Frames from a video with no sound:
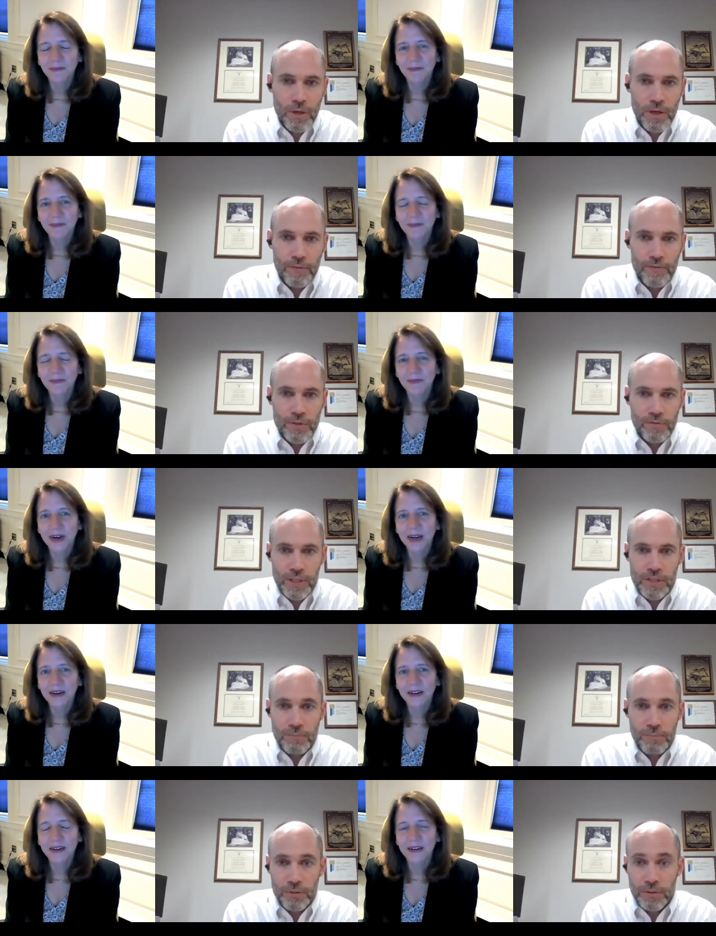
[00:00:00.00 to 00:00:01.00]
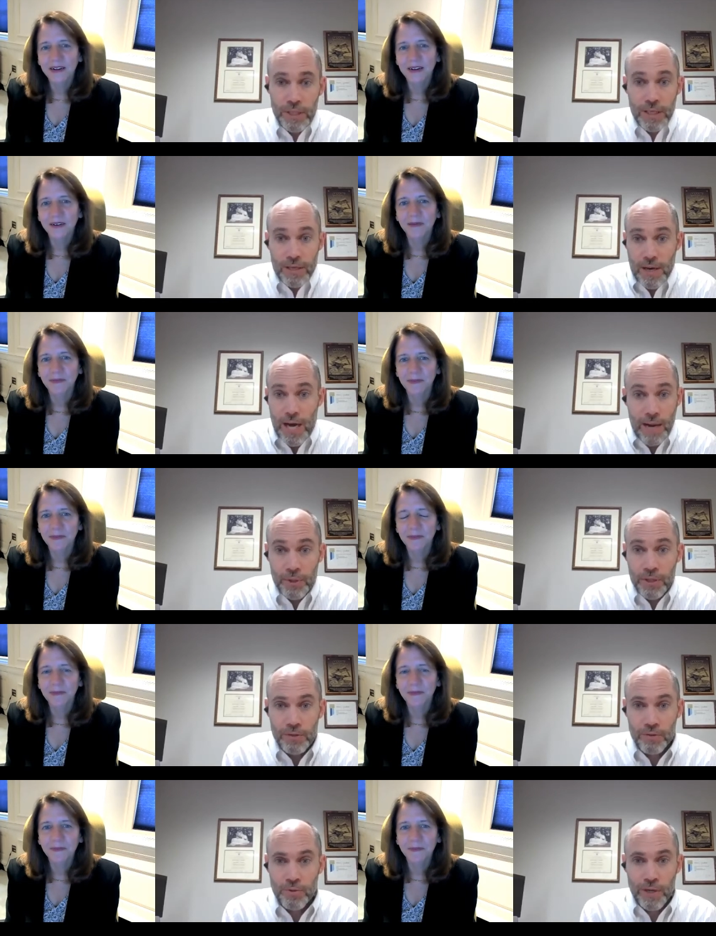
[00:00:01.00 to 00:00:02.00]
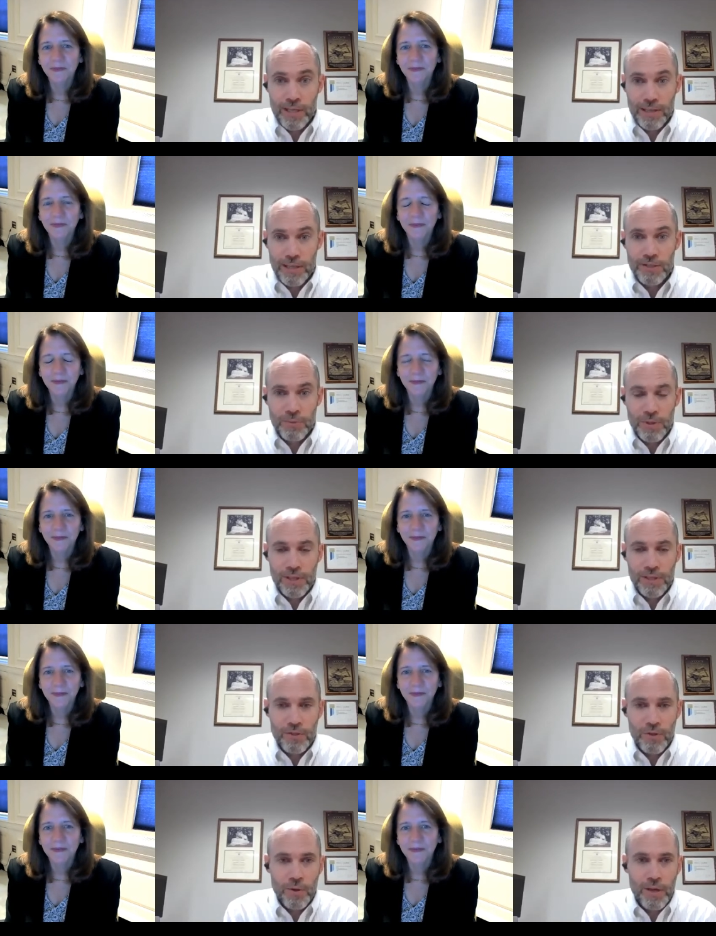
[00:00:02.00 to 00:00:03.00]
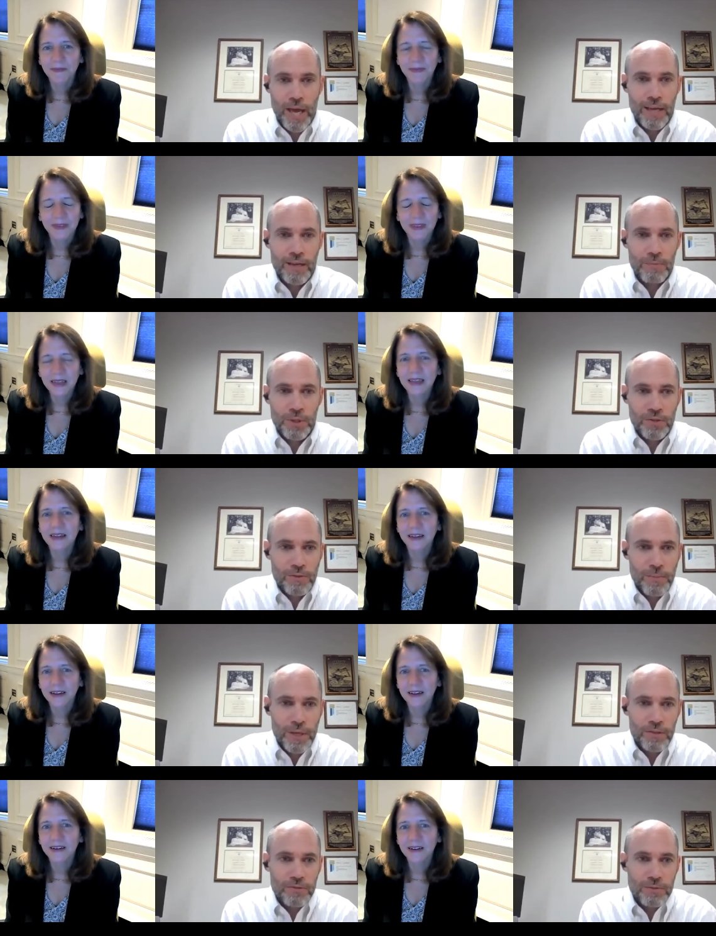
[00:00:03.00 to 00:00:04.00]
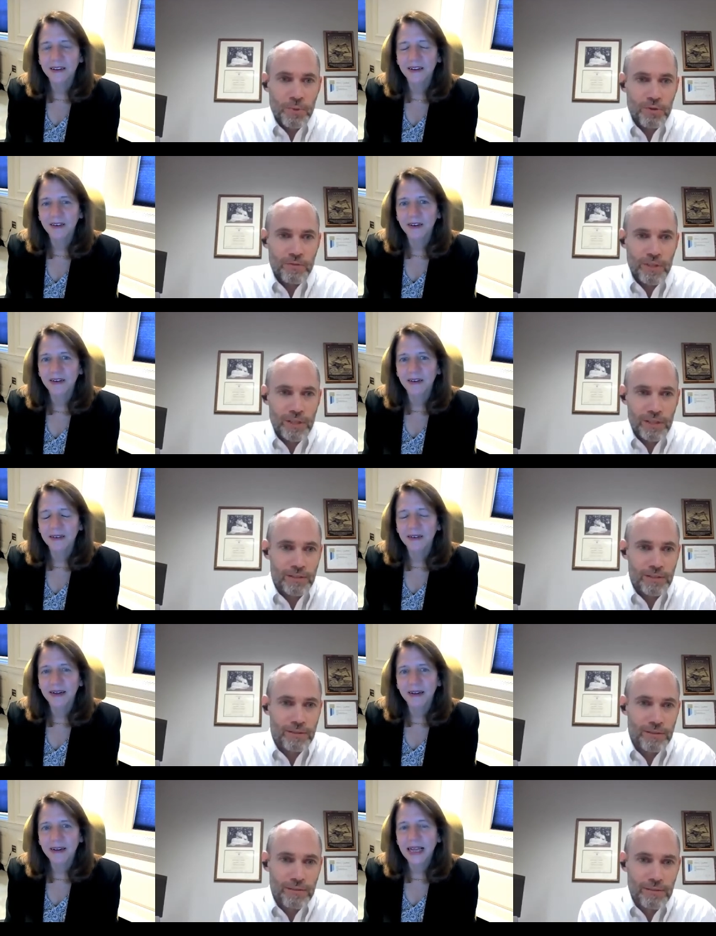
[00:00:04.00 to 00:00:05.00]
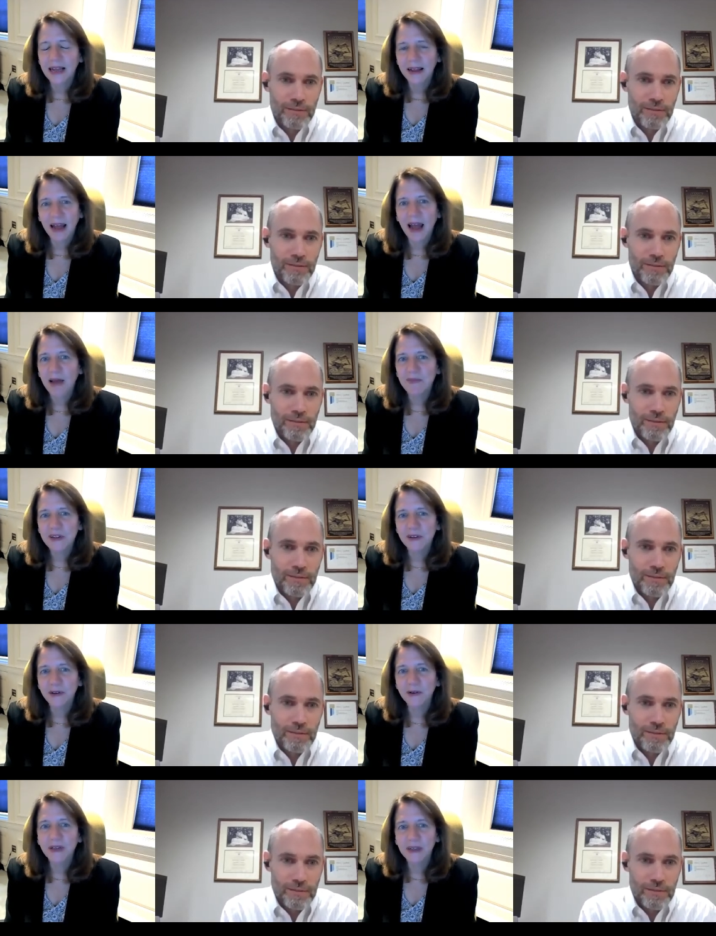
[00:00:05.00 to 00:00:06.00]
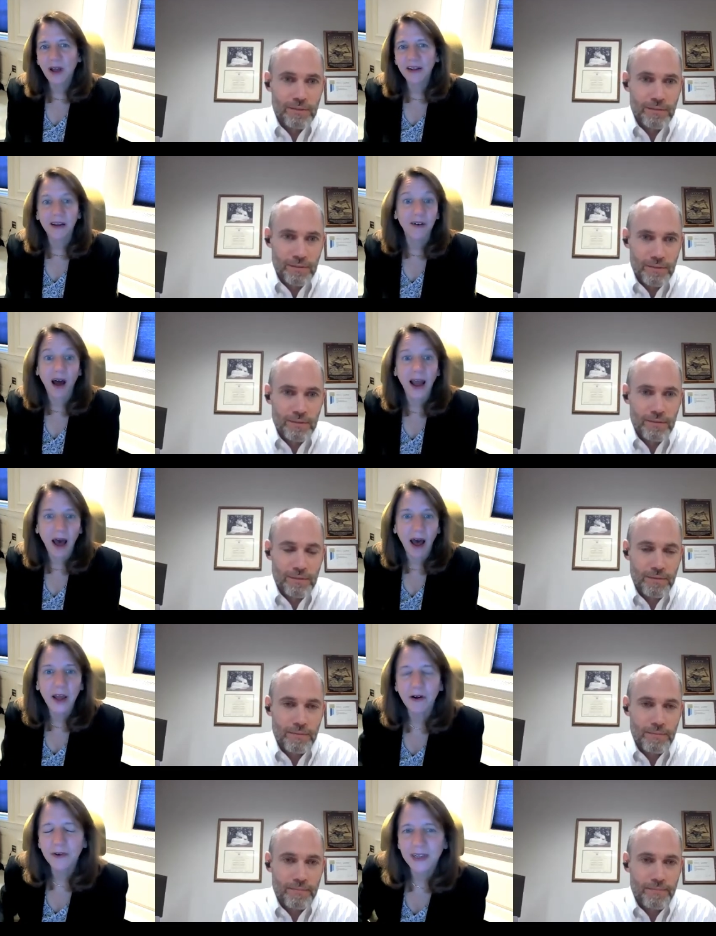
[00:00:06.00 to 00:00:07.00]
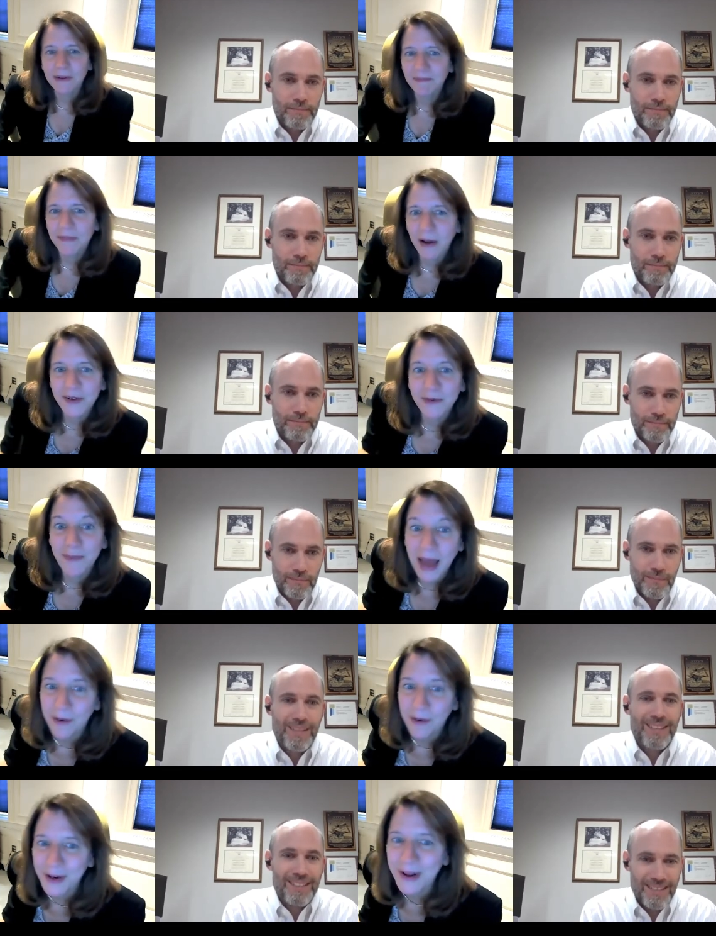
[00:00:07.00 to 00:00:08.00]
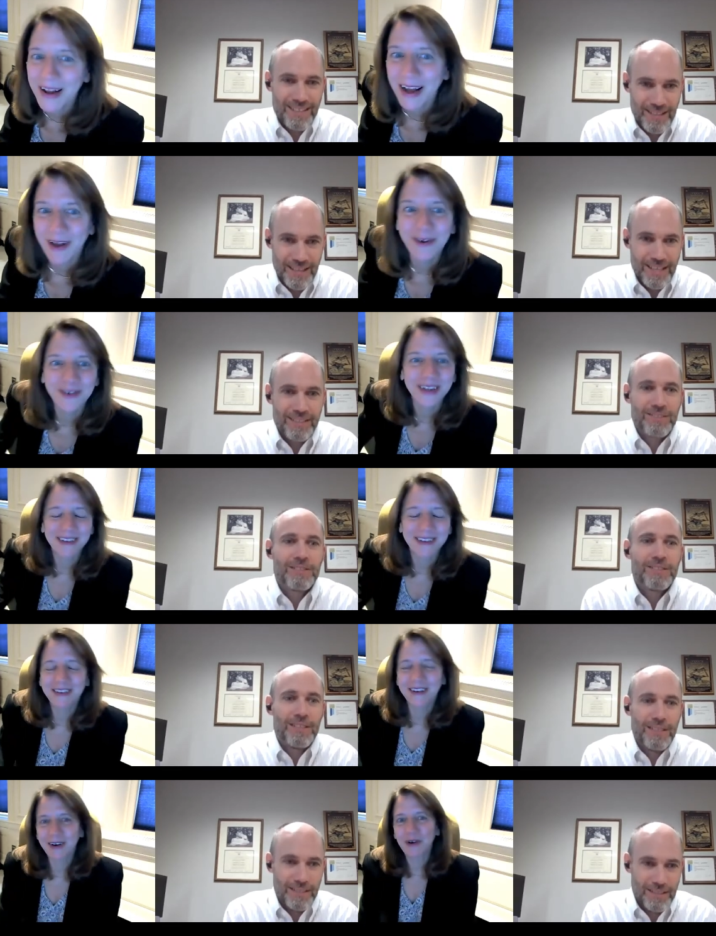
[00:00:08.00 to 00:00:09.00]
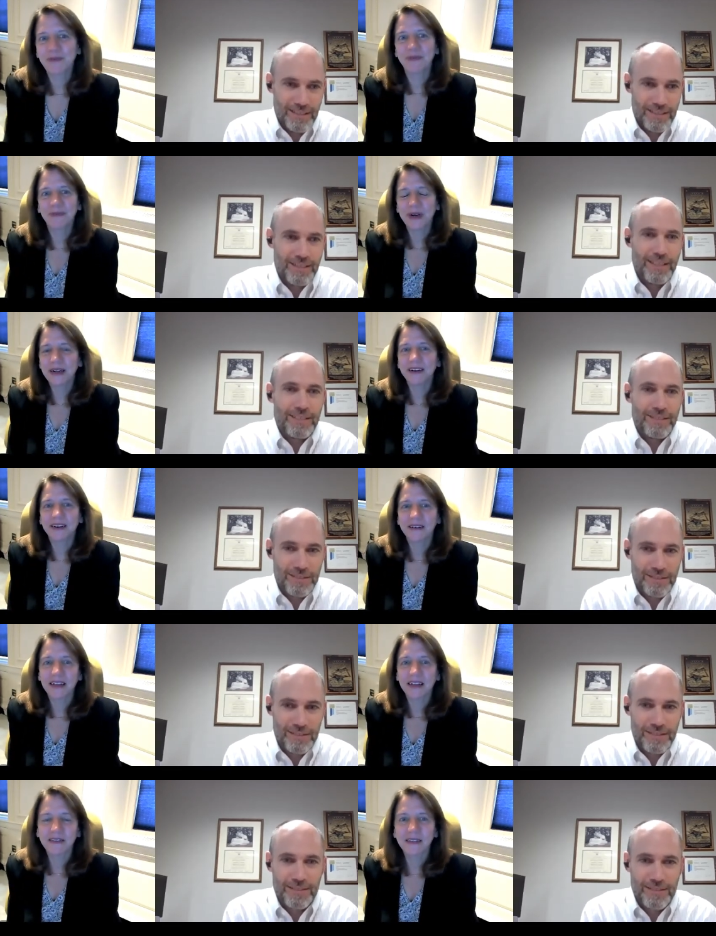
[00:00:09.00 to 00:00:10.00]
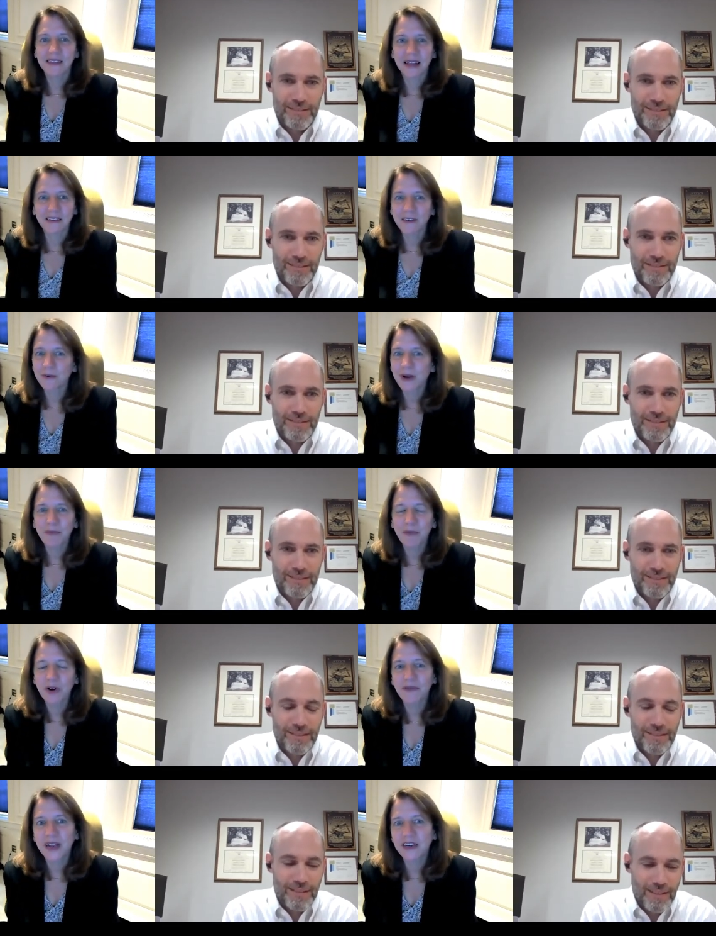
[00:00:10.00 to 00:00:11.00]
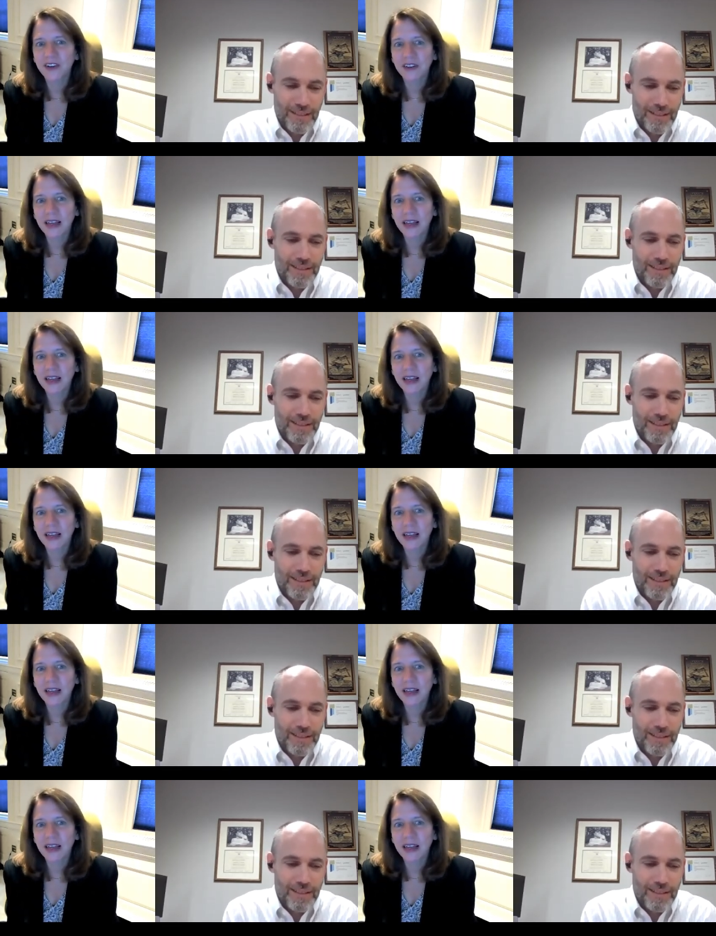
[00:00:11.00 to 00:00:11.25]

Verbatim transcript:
Speaker 1: of this flexibility i'm going to do great things with it so it had to be tremendously motivating
Speaker 2: absolutely I, I owned it i was empowered and i owned yes. it so but yes. that's, that's the right motivation